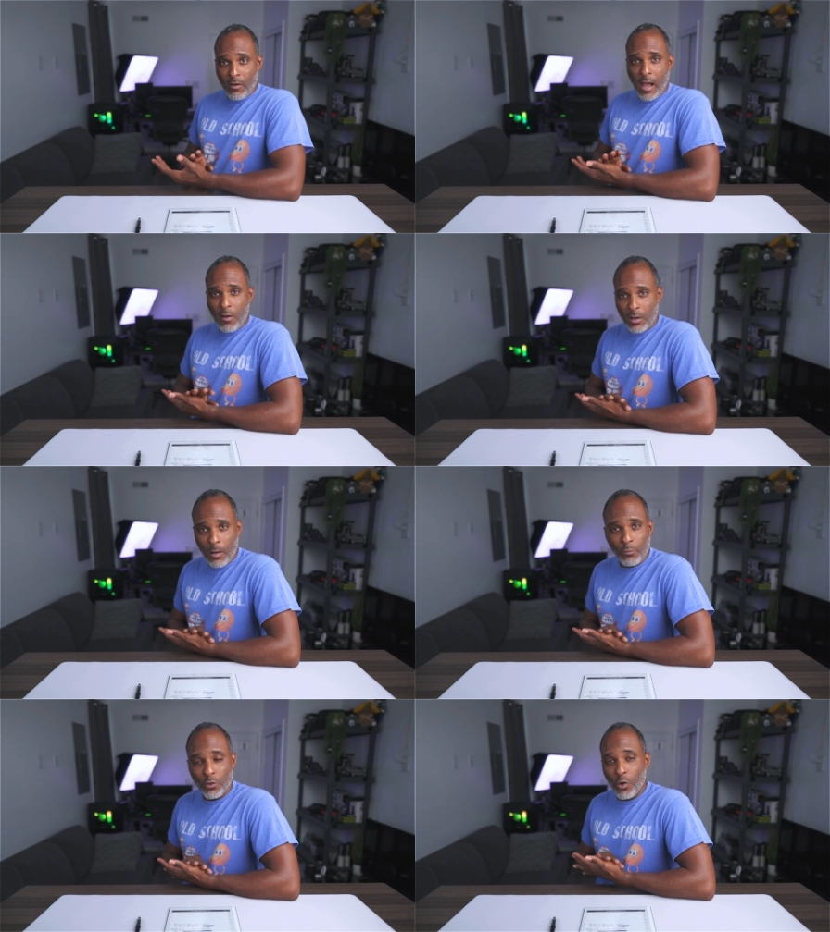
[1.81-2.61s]
how
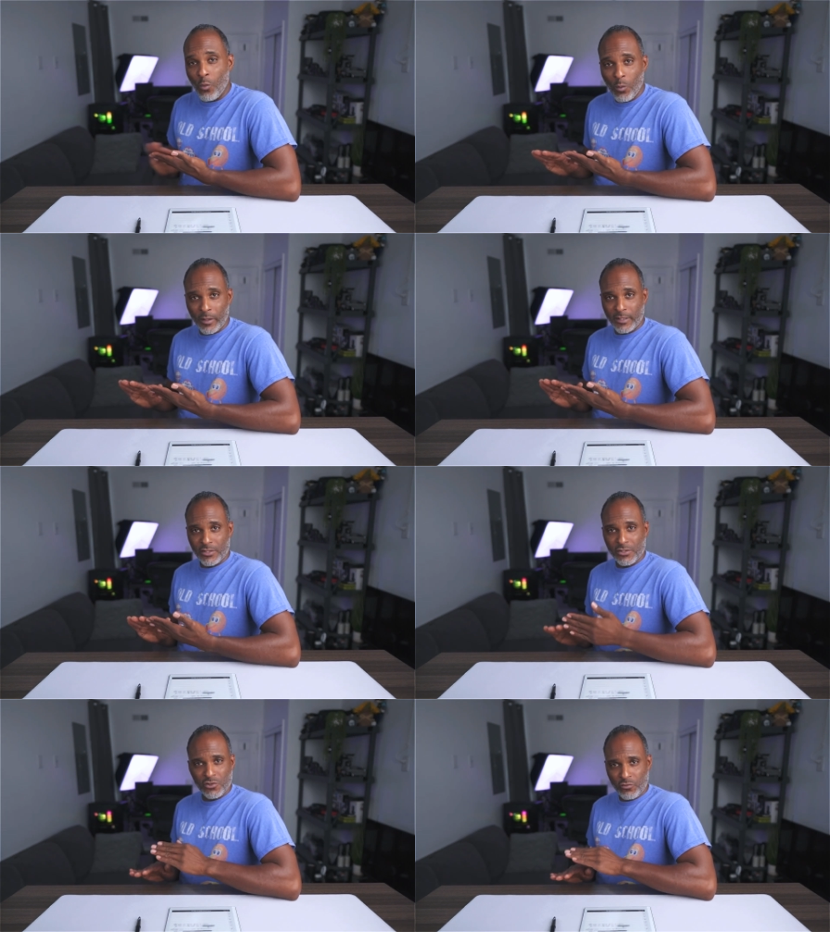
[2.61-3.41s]
come no one has
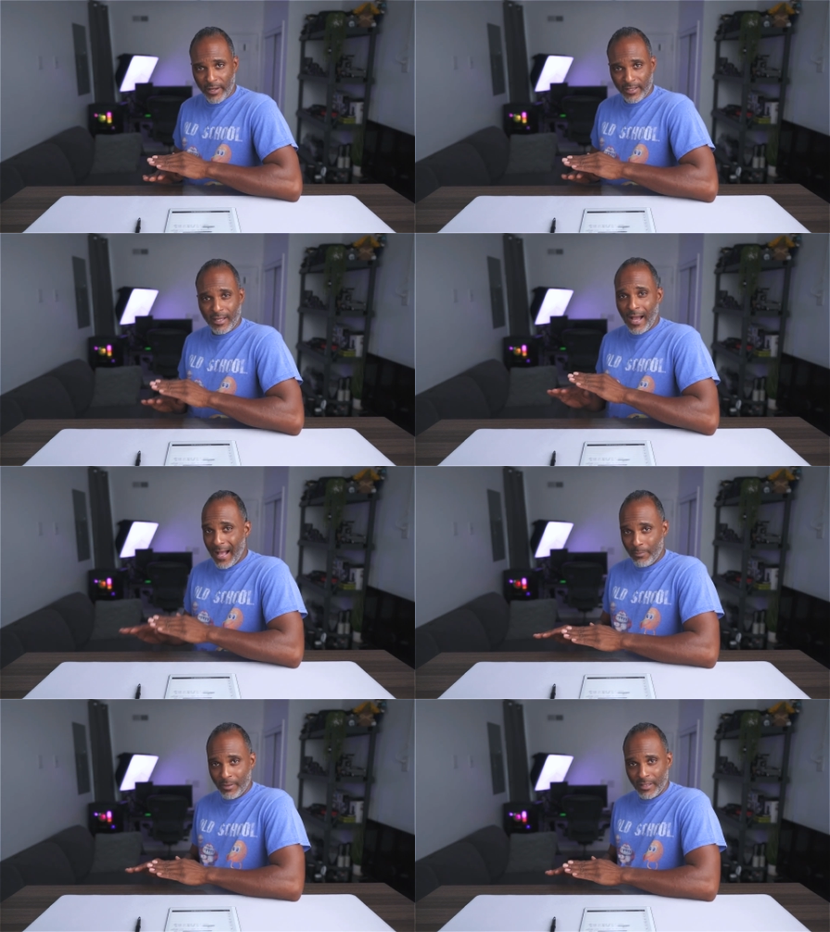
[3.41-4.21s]
just straight
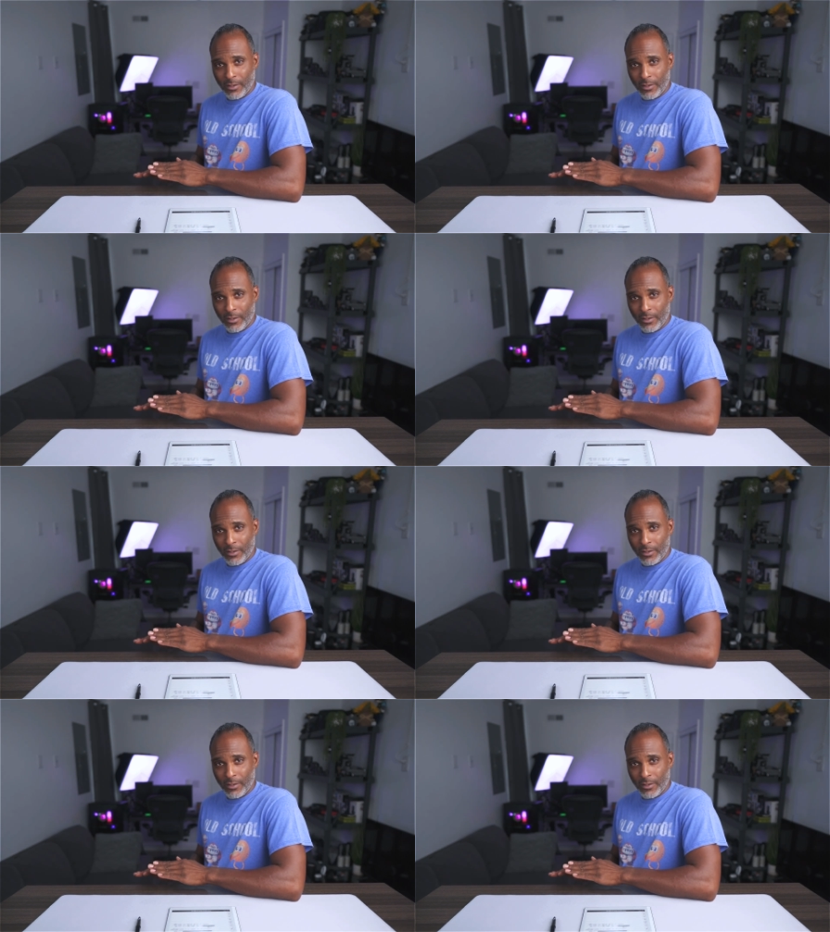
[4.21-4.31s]
copied